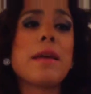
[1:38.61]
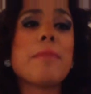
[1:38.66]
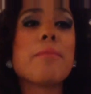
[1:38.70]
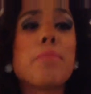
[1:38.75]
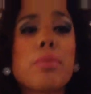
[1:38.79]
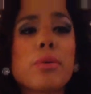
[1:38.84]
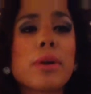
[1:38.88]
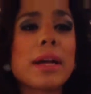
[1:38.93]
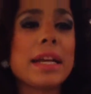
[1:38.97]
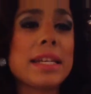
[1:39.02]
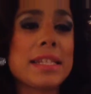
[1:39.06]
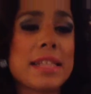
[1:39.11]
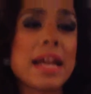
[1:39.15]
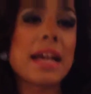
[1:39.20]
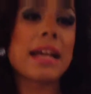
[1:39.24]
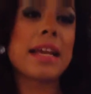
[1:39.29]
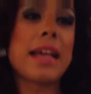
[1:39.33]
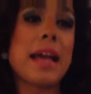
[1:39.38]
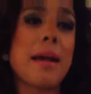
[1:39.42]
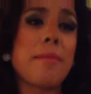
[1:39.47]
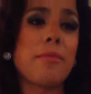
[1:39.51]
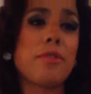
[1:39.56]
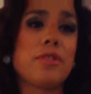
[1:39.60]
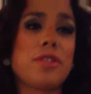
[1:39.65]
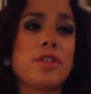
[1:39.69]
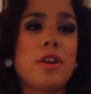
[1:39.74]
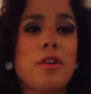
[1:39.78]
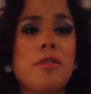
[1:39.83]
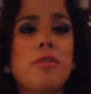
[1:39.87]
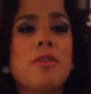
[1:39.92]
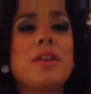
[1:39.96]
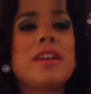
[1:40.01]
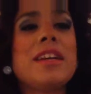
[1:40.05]
Embrace that camel
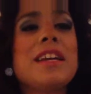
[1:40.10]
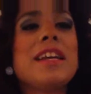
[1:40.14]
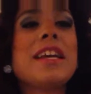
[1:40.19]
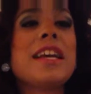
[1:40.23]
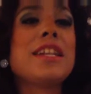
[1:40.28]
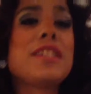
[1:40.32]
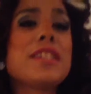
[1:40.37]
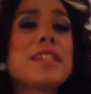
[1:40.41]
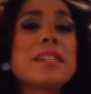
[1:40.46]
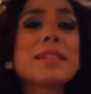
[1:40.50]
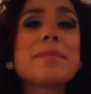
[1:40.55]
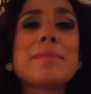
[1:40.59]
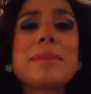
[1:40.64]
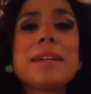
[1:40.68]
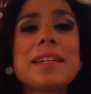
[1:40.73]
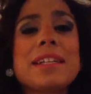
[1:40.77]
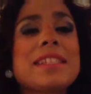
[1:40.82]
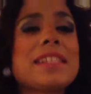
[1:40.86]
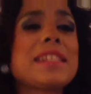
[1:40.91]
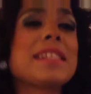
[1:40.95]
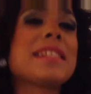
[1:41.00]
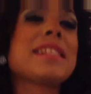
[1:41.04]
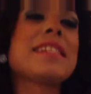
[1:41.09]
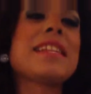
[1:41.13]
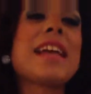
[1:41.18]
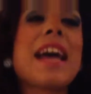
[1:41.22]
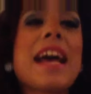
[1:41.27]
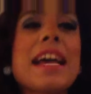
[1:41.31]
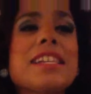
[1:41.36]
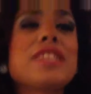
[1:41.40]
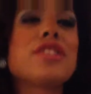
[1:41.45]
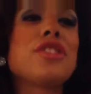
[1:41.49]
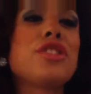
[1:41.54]
toe. It just means it's
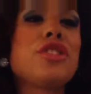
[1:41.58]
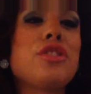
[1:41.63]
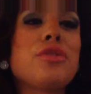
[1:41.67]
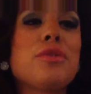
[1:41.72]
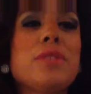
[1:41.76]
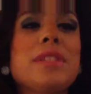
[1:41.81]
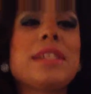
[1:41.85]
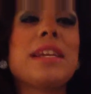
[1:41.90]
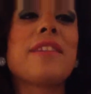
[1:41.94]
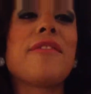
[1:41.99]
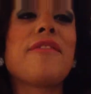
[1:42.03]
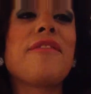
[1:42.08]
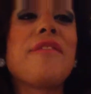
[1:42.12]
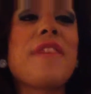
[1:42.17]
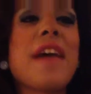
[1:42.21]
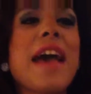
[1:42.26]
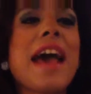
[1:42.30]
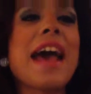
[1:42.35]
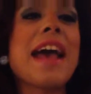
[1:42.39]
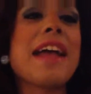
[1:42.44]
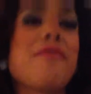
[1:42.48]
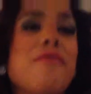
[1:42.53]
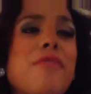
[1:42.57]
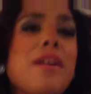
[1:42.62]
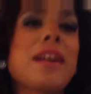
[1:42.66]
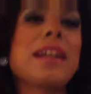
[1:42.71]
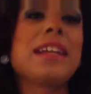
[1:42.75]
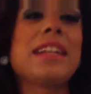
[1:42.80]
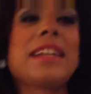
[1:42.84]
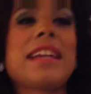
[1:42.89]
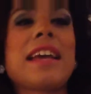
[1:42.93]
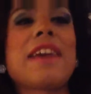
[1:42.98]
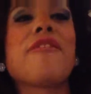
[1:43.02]
nice, juicy, and fat and
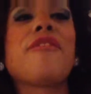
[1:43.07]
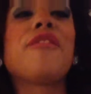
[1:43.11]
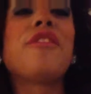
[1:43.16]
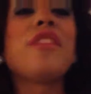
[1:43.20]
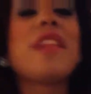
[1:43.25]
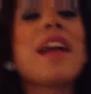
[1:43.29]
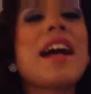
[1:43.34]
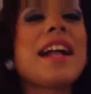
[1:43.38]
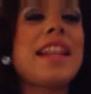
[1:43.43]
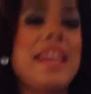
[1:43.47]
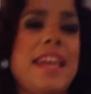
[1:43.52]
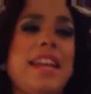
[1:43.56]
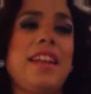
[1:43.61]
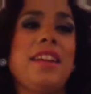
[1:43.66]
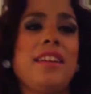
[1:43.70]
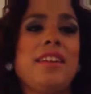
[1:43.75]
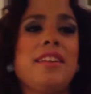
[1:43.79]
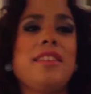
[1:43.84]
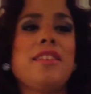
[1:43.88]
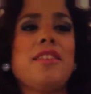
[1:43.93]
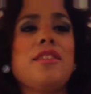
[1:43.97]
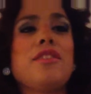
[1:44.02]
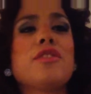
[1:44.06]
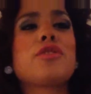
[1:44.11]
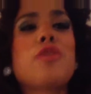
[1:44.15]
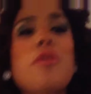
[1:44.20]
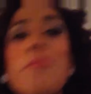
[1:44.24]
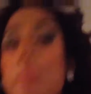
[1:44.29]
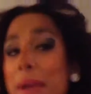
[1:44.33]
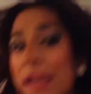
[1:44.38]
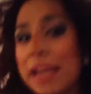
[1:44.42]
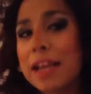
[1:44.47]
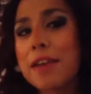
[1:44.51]
ready to get flooded.
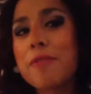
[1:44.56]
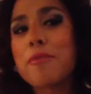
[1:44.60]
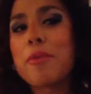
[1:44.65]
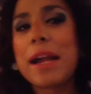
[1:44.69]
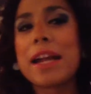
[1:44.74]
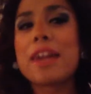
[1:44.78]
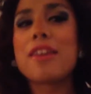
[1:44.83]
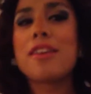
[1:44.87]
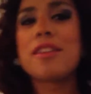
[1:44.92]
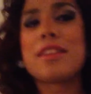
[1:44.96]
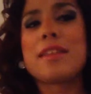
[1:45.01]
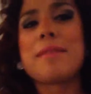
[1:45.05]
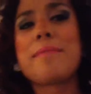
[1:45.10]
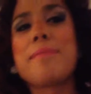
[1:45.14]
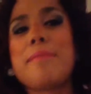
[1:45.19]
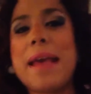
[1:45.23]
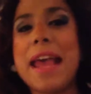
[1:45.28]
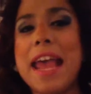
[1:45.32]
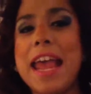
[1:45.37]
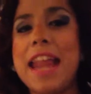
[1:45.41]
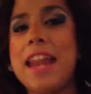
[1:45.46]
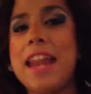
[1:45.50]
So make it rain on the men.